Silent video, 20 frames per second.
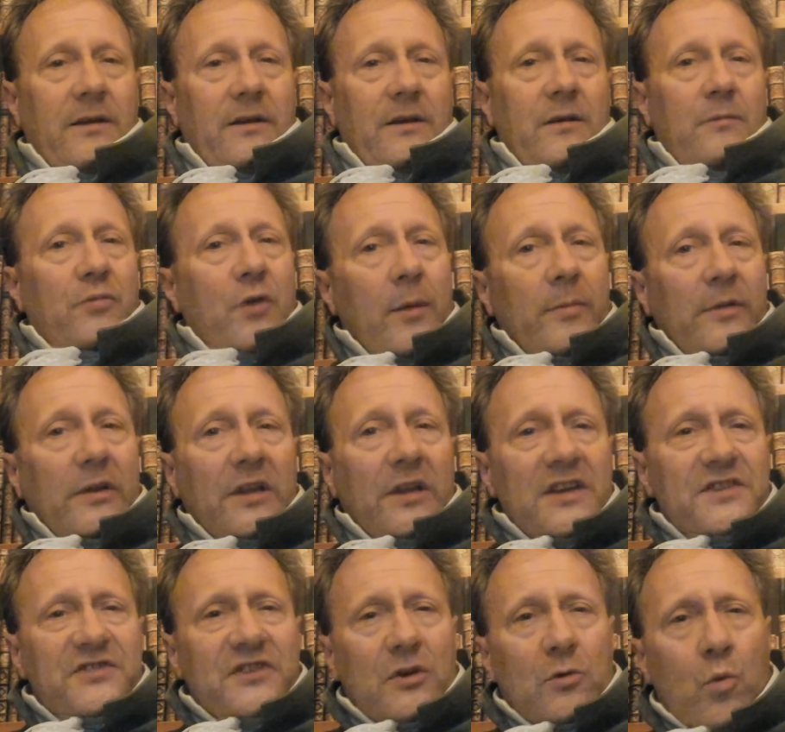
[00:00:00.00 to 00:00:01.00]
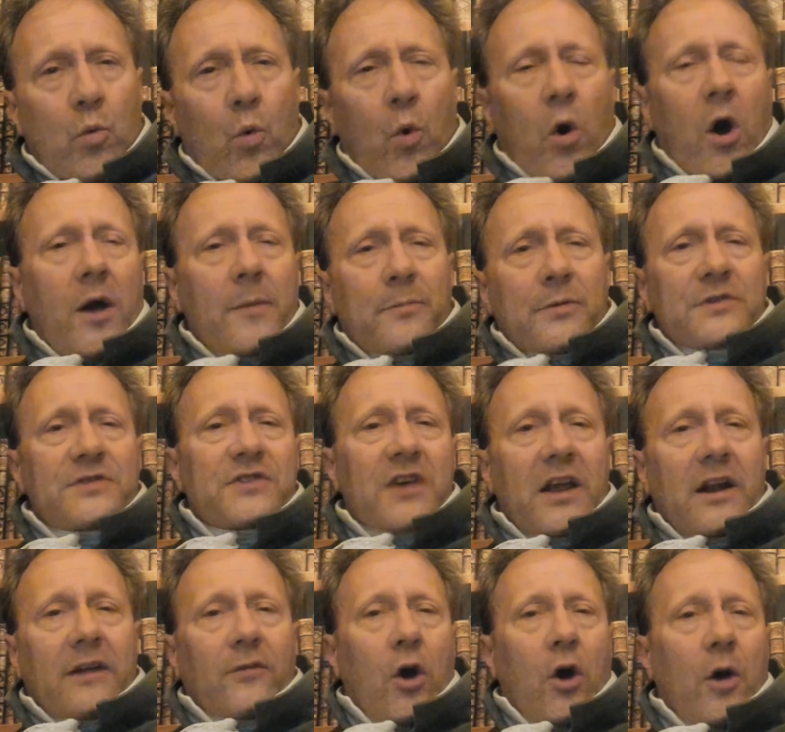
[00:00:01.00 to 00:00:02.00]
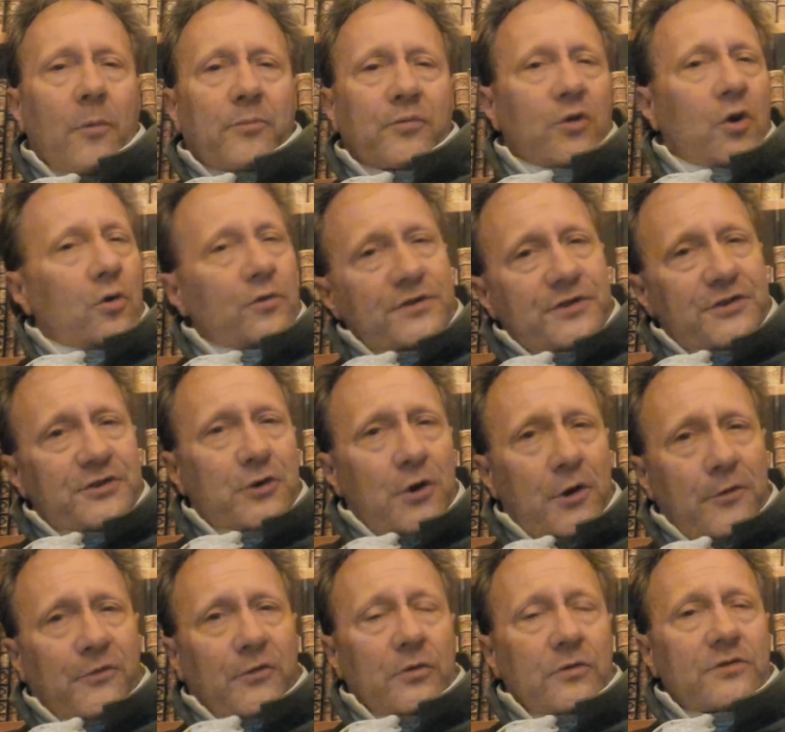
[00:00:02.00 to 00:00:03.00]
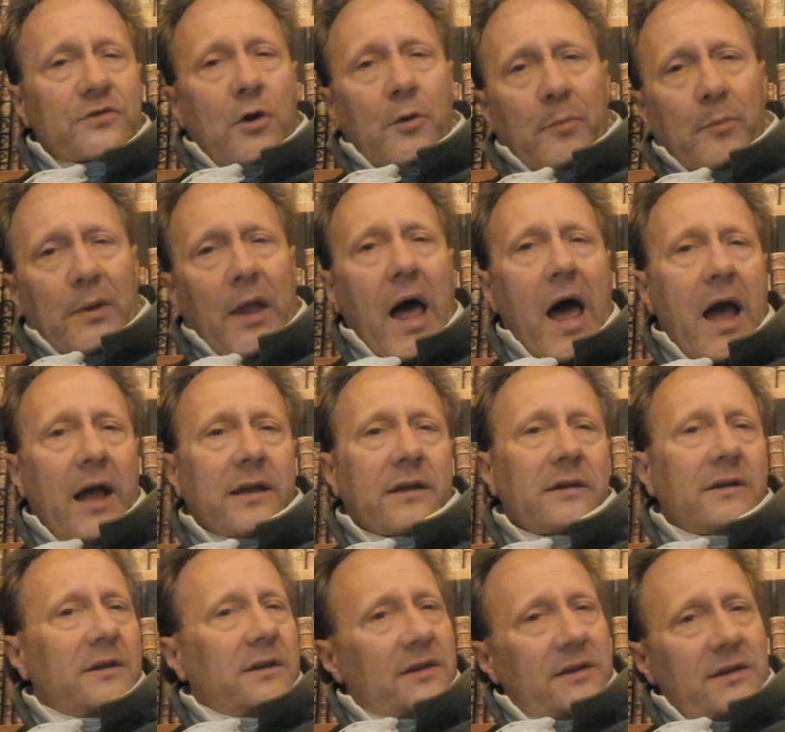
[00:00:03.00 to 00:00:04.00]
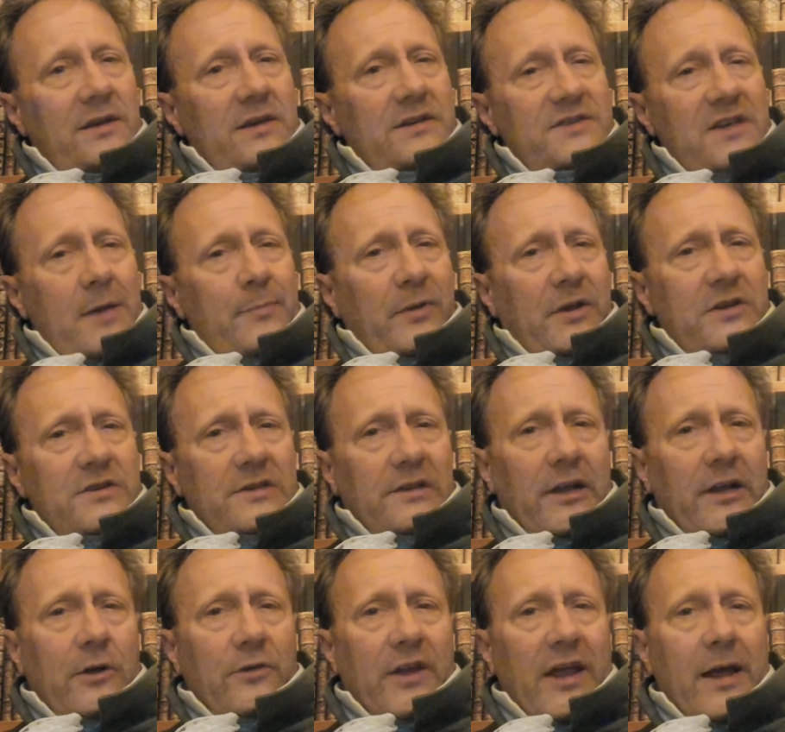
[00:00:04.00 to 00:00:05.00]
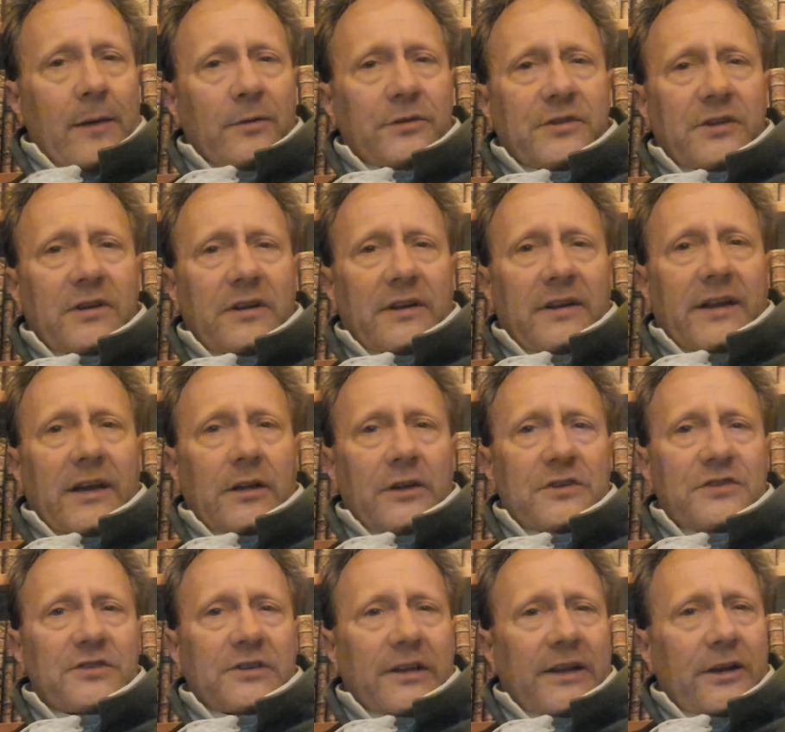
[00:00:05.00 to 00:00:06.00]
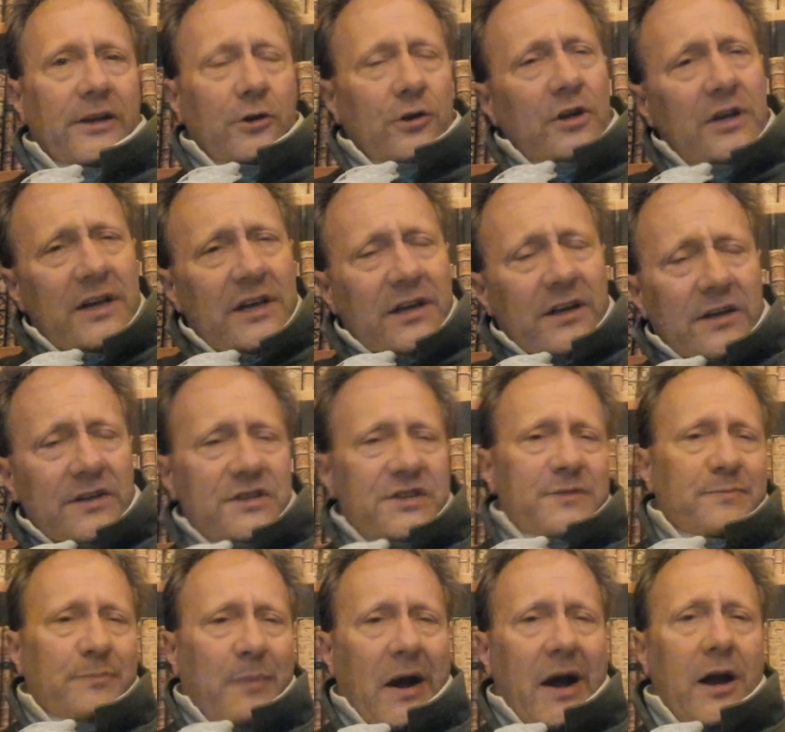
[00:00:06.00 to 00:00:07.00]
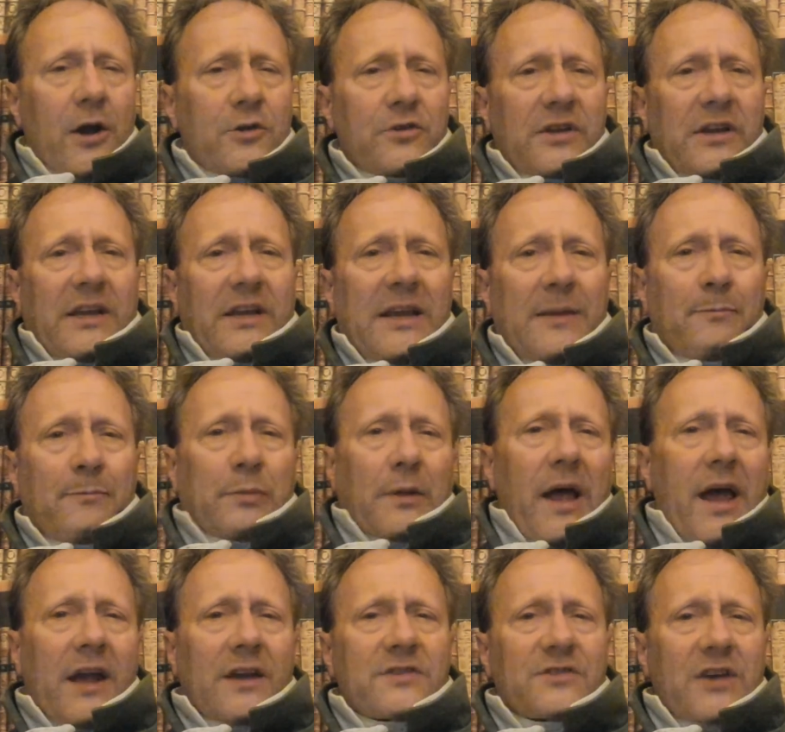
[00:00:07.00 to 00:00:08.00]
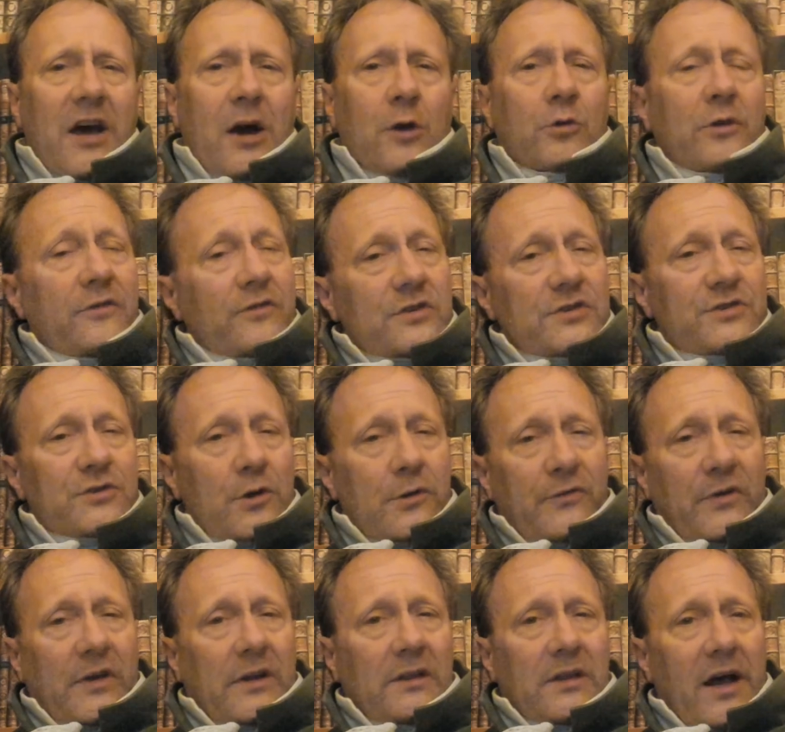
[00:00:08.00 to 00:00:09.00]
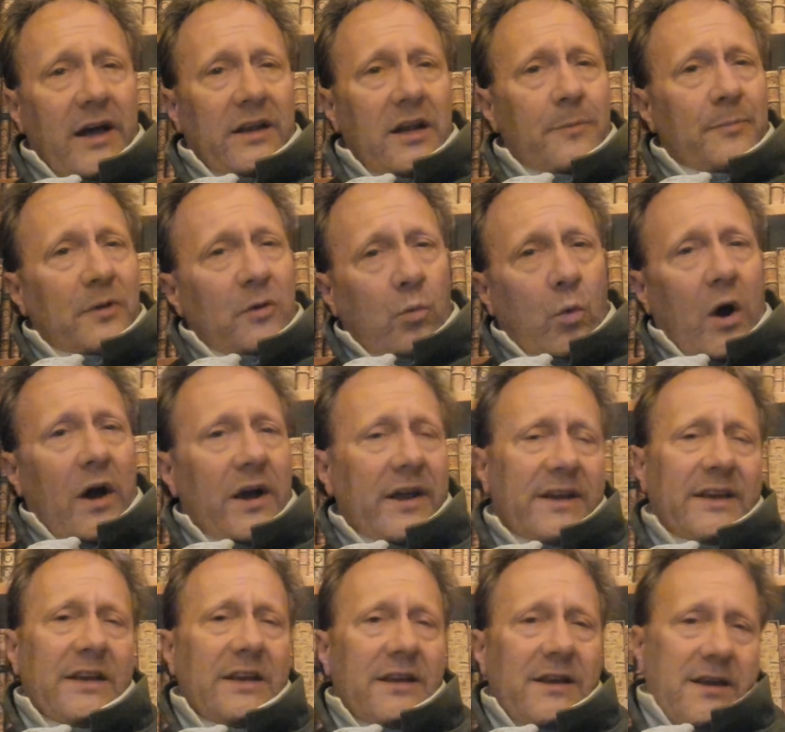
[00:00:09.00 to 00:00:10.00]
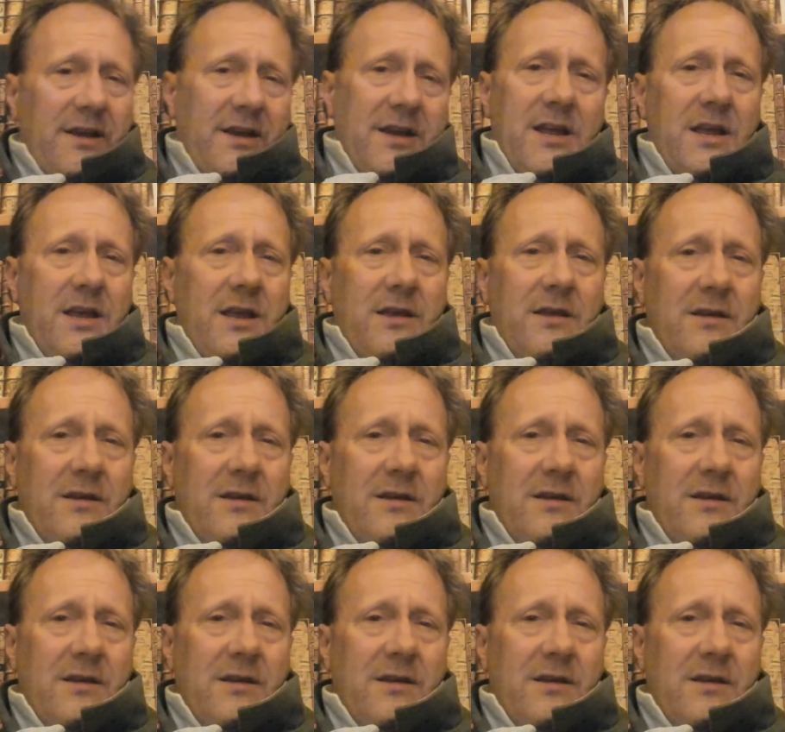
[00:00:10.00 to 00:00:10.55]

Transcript: Probably less than 1% of all pro surfers are black. Is that because Laird Hamilton and Kelly Slater conspired to keep blacks out of the surfing lineup at Waikiki?